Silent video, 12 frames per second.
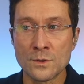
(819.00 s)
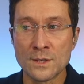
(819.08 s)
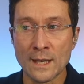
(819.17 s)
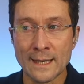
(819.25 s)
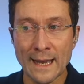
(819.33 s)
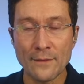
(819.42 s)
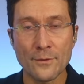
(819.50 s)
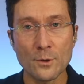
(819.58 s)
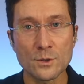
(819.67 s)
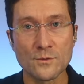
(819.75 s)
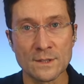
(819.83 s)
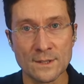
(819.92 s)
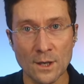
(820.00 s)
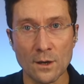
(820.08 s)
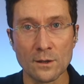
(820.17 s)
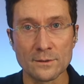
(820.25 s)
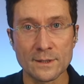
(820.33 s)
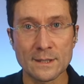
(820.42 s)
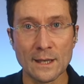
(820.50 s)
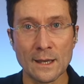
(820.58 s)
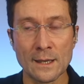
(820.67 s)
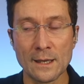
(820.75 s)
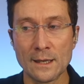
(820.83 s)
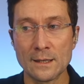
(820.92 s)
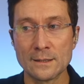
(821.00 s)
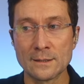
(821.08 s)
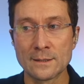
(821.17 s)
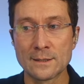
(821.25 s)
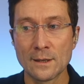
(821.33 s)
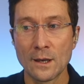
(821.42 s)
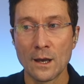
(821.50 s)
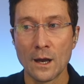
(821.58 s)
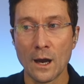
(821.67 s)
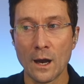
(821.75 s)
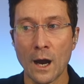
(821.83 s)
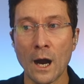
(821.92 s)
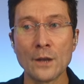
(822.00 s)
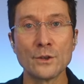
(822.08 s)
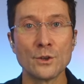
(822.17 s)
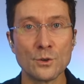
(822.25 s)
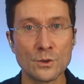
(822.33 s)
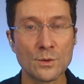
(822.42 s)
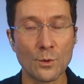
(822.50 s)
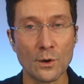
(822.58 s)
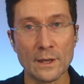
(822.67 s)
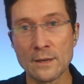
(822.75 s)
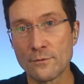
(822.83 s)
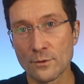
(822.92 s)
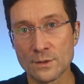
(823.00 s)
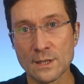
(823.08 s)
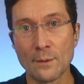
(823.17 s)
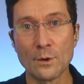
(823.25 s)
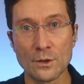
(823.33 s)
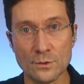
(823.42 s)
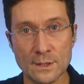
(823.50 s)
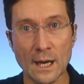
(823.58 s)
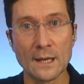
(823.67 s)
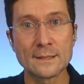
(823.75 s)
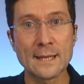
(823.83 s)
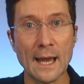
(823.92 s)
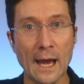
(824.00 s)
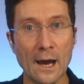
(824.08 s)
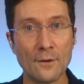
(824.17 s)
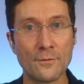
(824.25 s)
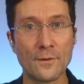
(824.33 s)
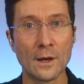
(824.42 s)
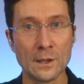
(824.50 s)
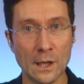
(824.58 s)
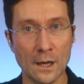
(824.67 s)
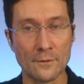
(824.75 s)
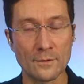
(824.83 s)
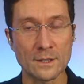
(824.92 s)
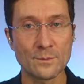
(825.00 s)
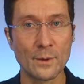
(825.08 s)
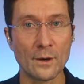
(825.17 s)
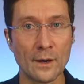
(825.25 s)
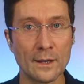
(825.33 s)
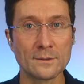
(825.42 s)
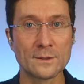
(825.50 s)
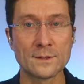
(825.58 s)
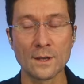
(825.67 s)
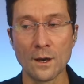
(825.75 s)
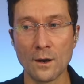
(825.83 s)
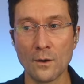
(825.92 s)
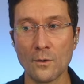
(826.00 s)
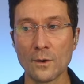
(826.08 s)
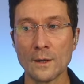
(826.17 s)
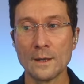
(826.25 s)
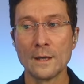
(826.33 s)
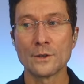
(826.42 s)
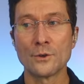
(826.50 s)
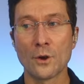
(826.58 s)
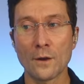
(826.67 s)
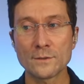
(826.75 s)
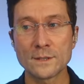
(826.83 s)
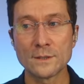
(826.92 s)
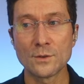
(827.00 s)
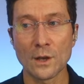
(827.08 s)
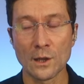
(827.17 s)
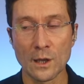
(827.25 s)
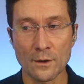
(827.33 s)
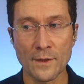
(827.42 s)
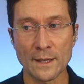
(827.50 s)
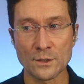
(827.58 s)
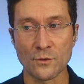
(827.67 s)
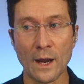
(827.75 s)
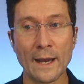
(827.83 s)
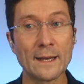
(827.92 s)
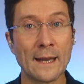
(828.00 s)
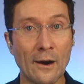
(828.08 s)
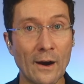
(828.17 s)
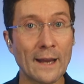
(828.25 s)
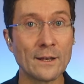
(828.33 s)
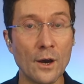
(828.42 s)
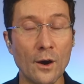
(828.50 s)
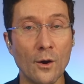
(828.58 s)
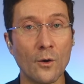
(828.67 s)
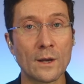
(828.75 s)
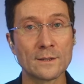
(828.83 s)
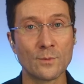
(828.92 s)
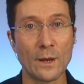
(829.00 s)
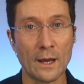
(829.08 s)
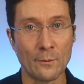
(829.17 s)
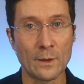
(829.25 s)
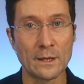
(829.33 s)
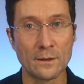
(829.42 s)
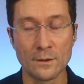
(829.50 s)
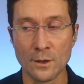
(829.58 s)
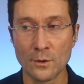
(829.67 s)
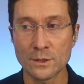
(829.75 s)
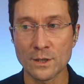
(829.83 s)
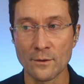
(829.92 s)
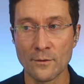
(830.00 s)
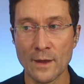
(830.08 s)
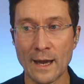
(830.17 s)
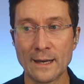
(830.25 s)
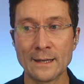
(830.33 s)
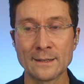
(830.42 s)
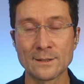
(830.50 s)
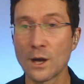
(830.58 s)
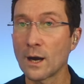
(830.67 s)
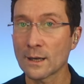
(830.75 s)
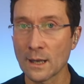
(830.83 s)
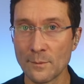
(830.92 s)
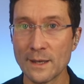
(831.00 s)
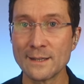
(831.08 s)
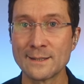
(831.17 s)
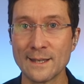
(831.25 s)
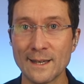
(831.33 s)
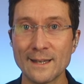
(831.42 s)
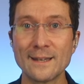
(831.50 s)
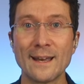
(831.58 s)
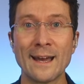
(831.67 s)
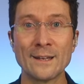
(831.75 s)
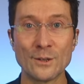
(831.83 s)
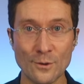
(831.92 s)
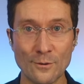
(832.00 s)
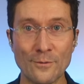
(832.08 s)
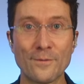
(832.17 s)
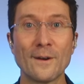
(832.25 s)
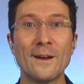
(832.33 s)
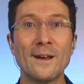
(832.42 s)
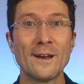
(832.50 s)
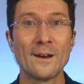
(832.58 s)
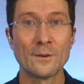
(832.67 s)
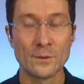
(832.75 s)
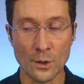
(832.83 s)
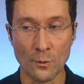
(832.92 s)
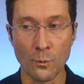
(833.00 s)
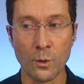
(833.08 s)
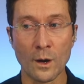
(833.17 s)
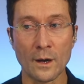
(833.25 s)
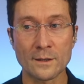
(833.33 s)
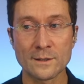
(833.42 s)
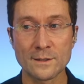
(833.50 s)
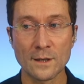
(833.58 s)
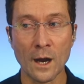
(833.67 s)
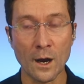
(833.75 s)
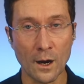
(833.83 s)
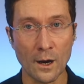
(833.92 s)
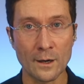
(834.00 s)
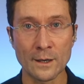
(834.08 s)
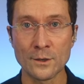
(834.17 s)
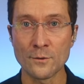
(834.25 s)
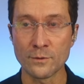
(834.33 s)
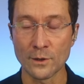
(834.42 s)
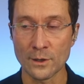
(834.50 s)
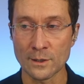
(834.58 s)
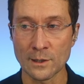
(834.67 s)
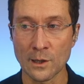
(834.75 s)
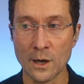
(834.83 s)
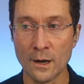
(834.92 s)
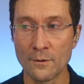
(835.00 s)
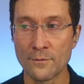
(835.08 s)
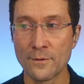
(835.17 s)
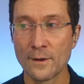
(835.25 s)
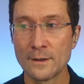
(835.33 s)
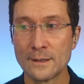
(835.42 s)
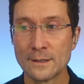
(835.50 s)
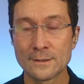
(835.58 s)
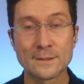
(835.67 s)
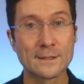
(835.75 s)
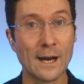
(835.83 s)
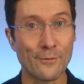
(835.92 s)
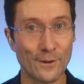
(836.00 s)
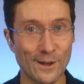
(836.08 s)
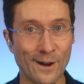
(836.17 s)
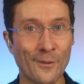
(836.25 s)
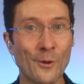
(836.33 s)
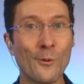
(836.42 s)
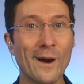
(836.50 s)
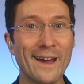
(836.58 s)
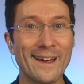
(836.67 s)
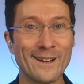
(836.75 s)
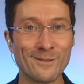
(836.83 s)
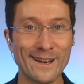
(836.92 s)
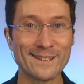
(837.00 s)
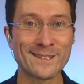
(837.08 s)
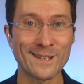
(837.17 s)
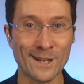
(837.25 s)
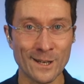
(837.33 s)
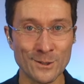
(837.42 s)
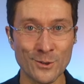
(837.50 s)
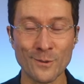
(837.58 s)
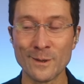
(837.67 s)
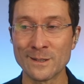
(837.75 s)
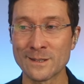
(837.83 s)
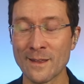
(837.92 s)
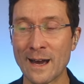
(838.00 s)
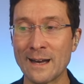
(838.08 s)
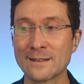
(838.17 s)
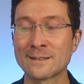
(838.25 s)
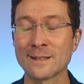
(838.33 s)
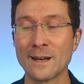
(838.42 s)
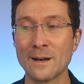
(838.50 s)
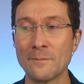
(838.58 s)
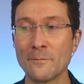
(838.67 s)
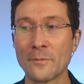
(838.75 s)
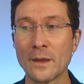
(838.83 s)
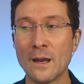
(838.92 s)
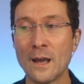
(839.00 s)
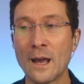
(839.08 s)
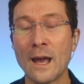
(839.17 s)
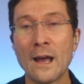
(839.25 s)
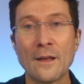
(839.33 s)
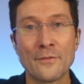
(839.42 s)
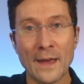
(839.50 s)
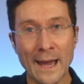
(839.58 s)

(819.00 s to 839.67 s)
to get those results is unusual even for someone who does have a lot of experience. So you're obviously doing a lot of things right. Now I know because we know each other that it has not come easy, and you've worked hard and you've learned a lot of stuff along the way, right, to contribute to that. The